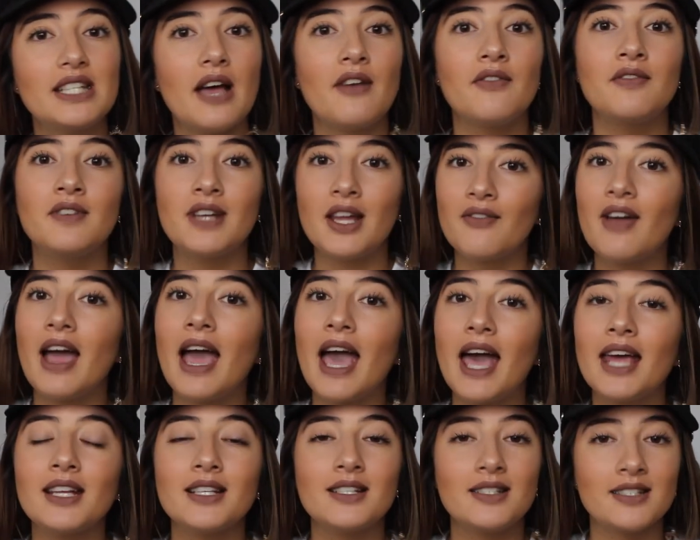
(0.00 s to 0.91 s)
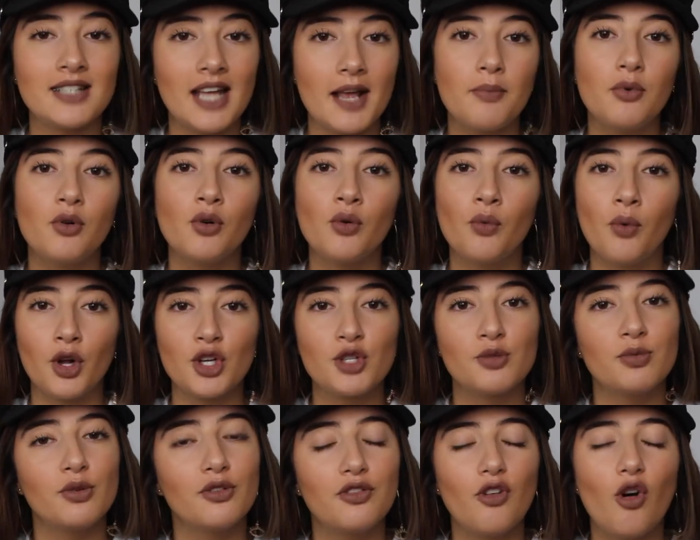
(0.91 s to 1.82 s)
I've never had a staple
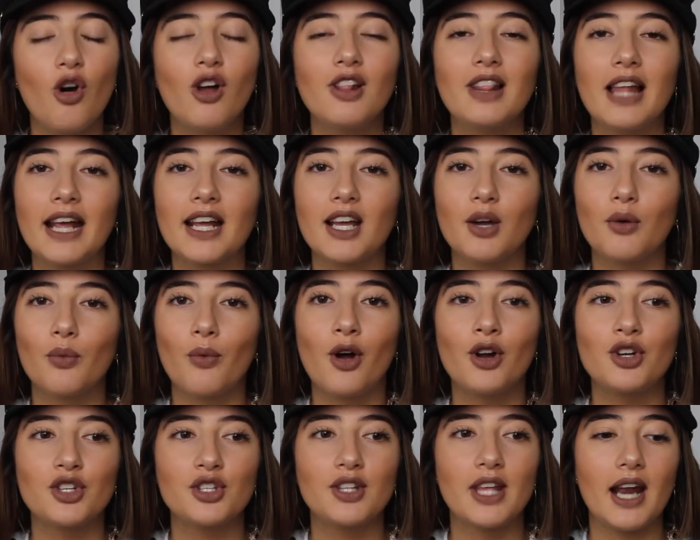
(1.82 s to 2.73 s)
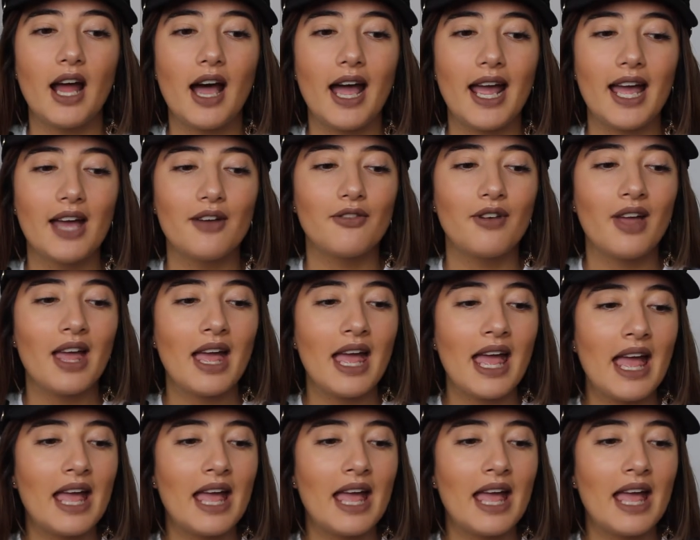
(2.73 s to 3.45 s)
watch before, like a watch that I have